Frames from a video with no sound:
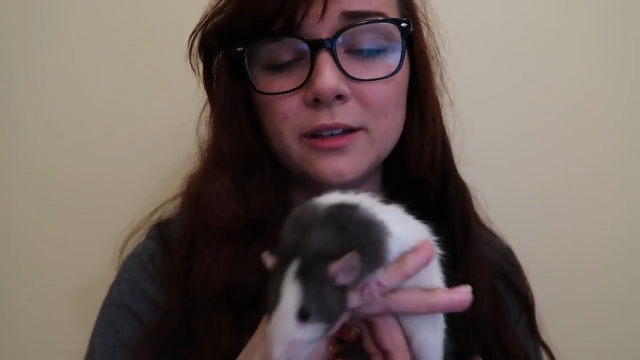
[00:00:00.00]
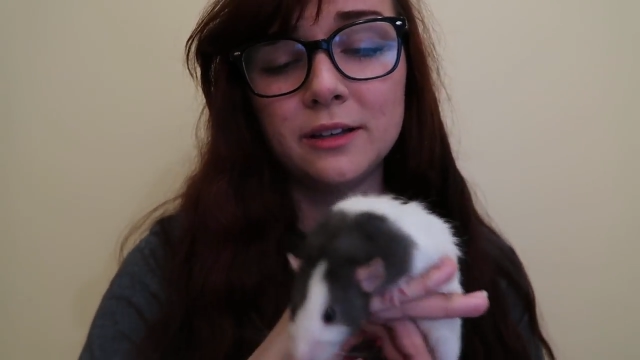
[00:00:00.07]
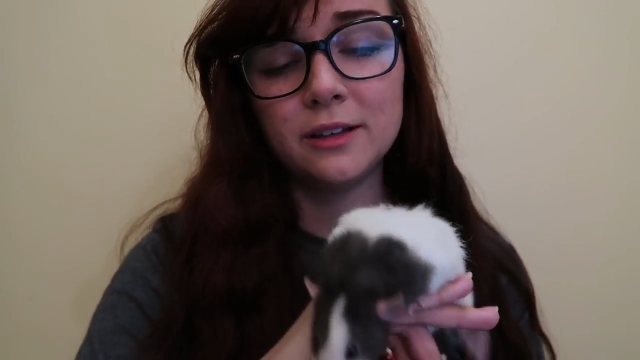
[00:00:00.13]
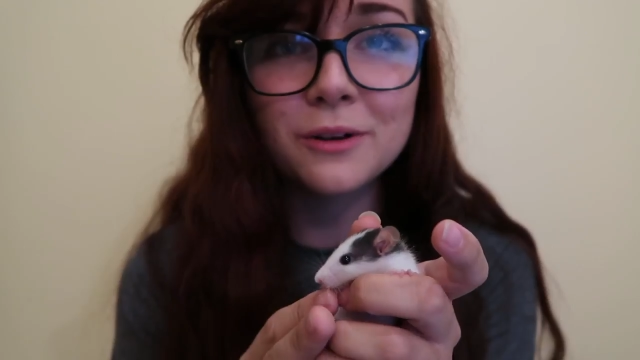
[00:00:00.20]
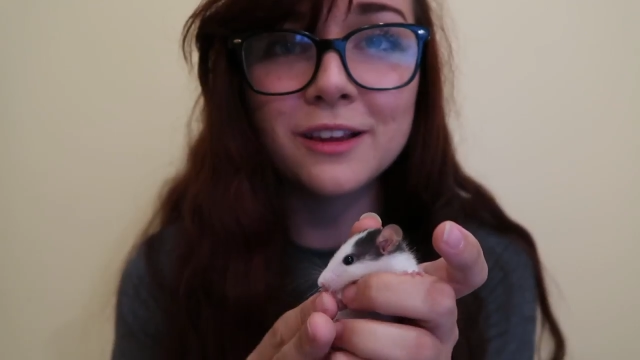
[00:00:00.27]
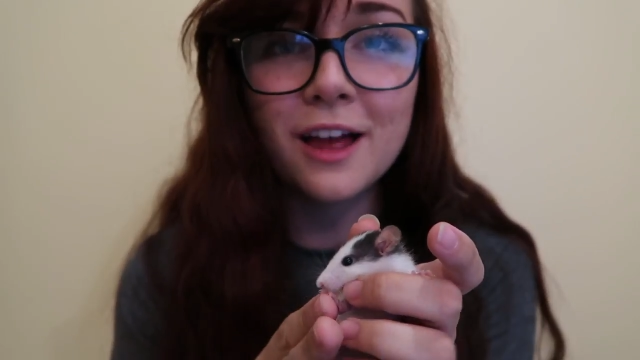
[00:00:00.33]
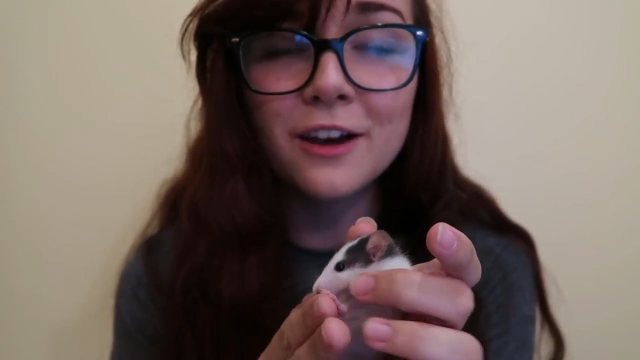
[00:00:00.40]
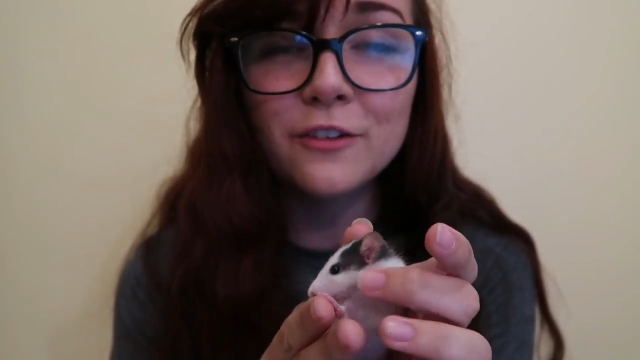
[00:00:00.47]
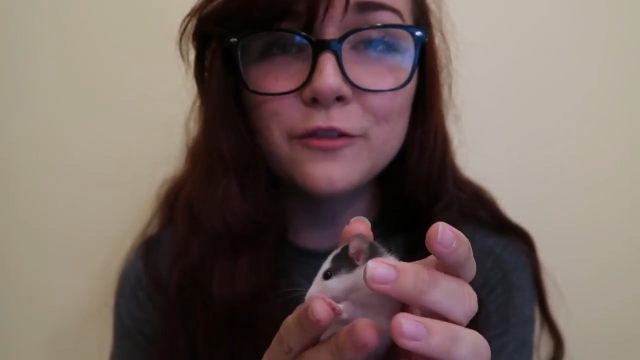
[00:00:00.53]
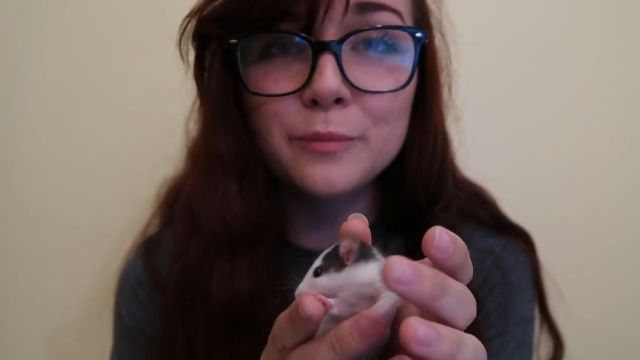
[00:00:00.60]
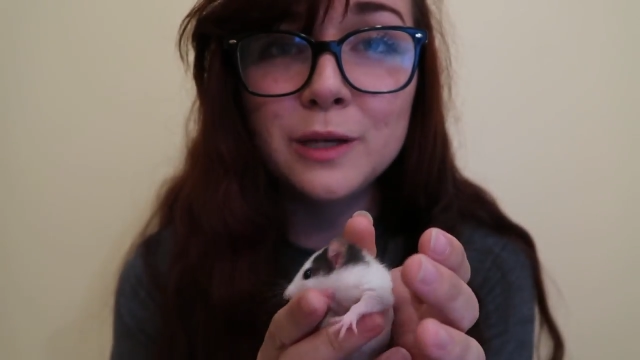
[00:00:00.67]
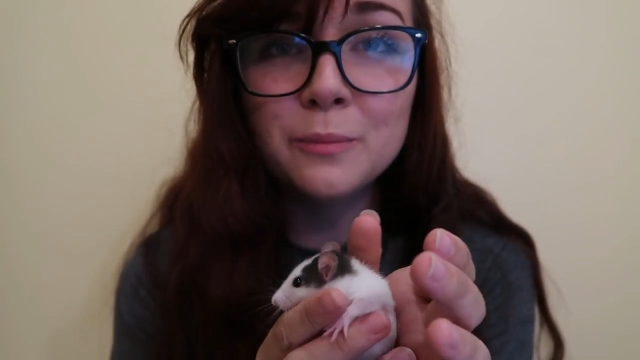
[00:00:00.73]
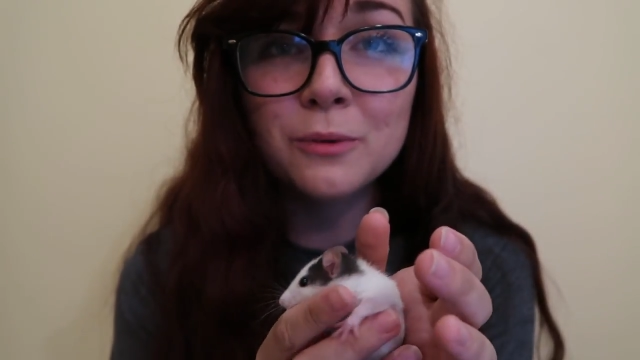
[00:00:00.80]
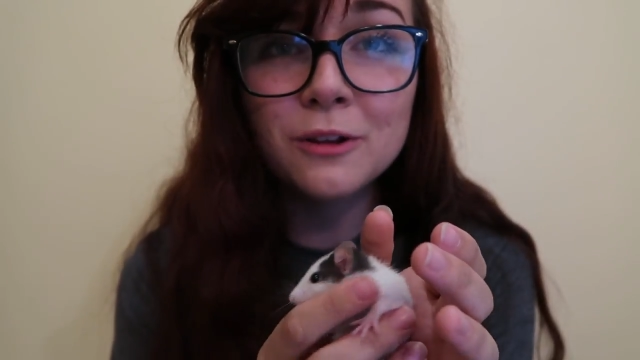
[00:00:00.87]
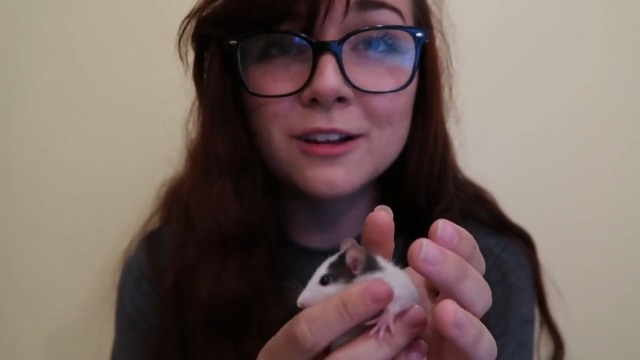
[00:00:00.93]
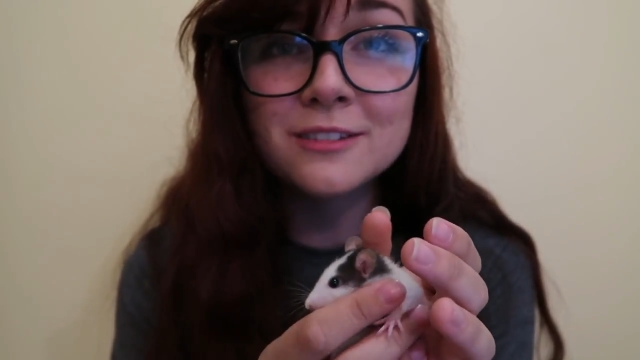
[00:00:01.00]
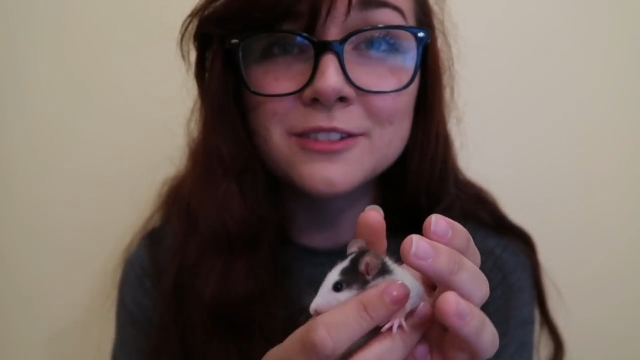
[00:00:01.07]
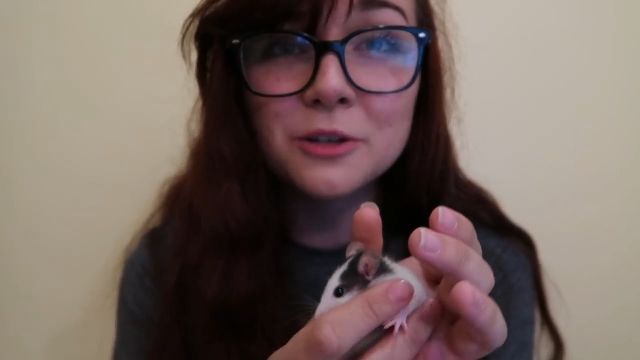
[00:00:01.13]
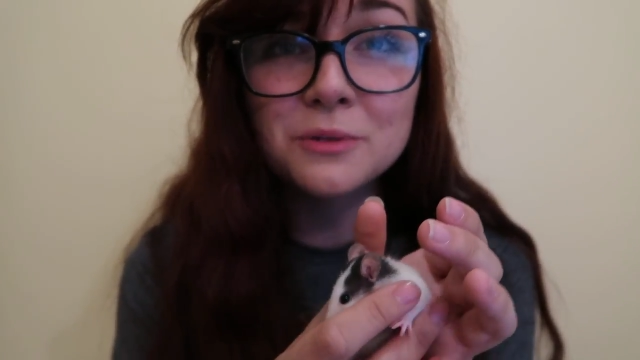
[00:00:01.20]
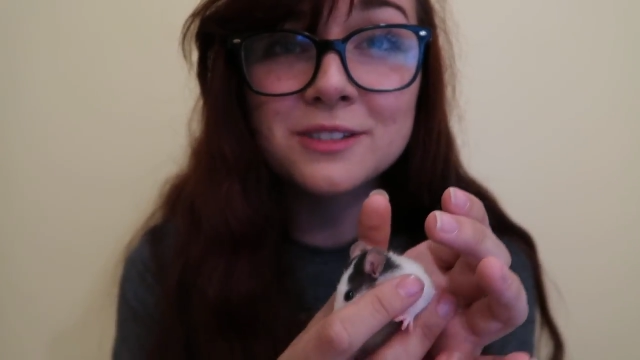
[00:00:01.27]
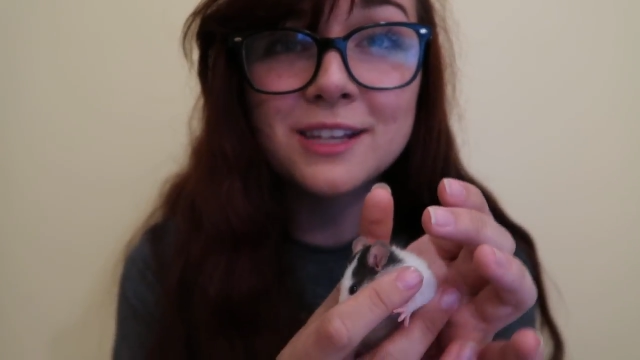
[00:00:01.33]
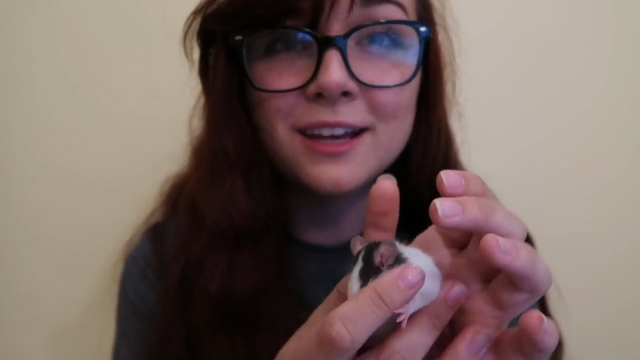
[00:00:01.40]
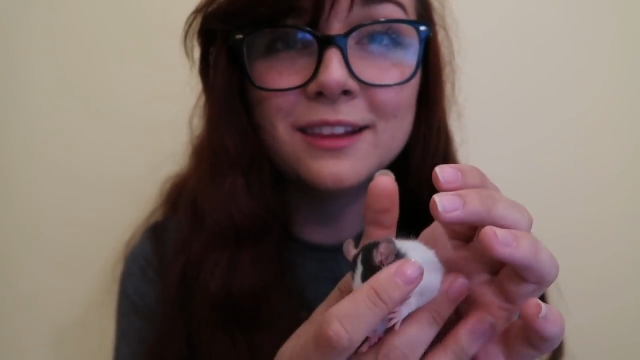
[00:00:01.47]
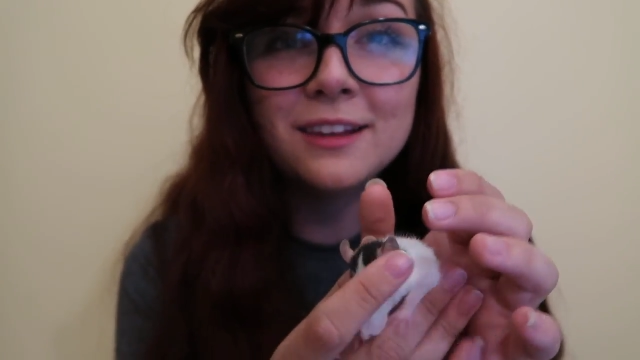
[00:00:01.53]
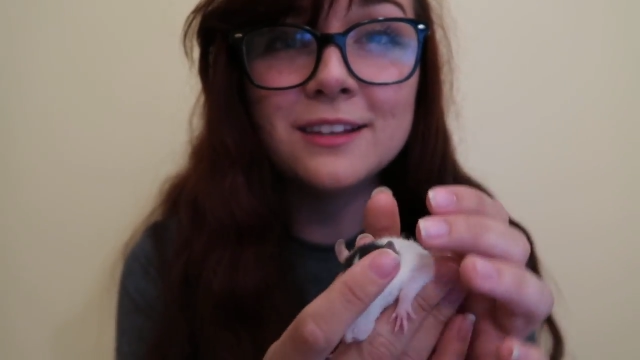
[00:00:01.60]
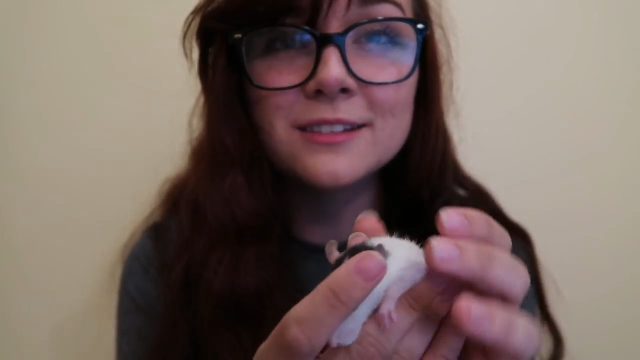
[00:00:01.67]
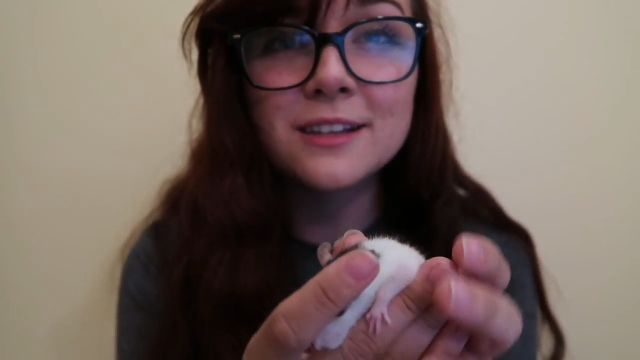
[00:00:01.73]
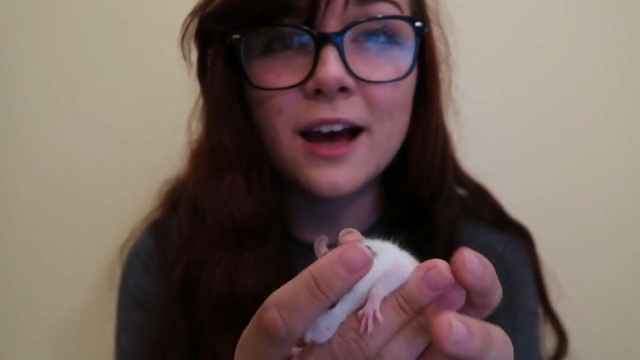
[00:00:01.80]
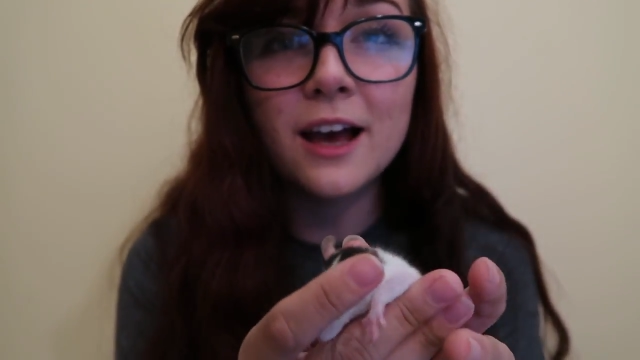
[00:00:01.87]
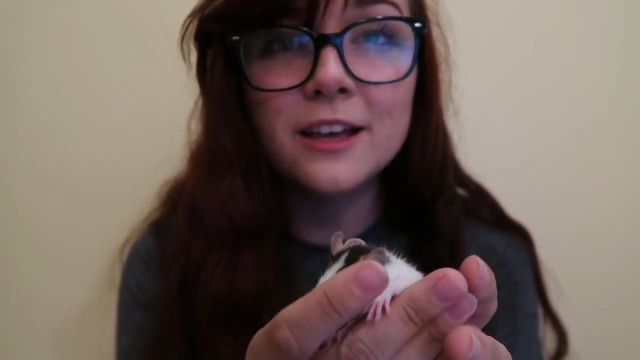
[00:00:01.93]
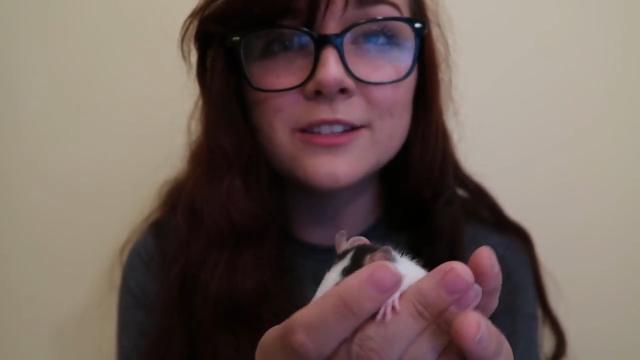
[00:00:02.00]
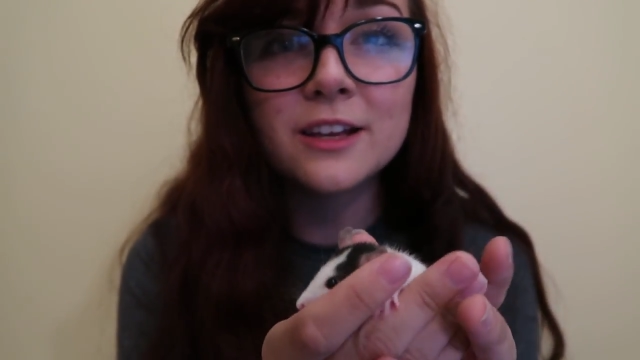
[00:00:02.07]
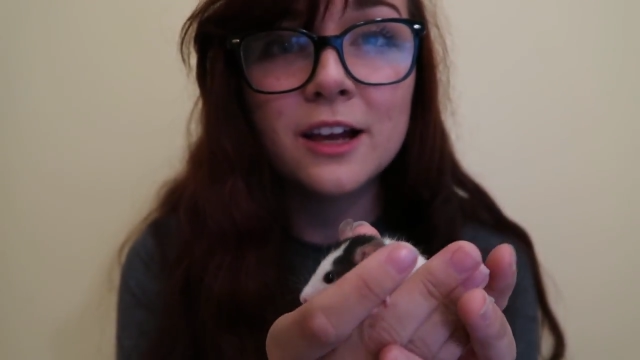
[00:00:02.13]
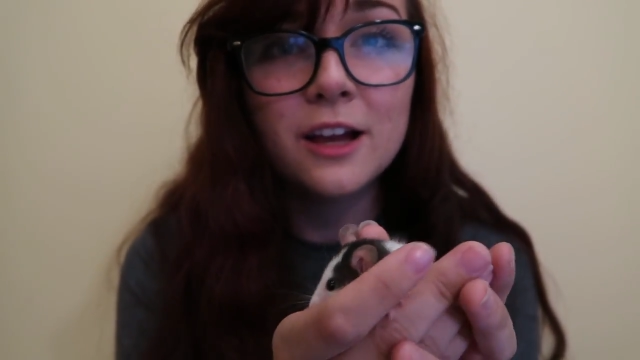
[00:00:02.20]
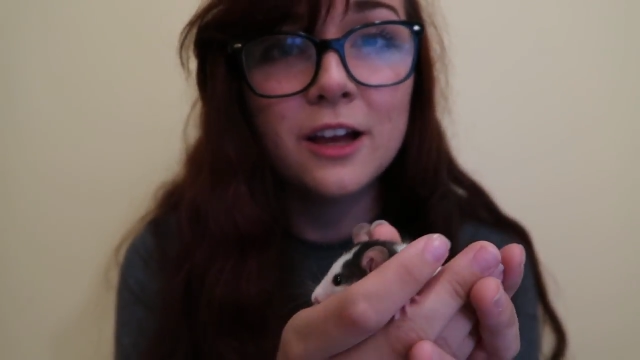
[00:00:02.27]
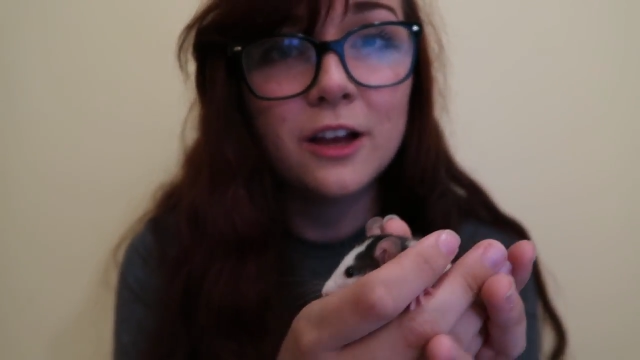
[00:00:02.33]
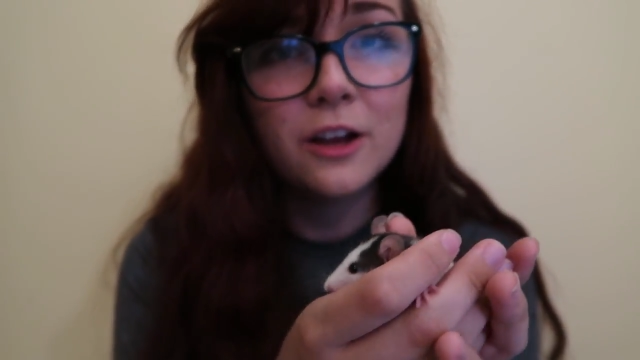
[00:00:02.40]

So a lot of people associate these guys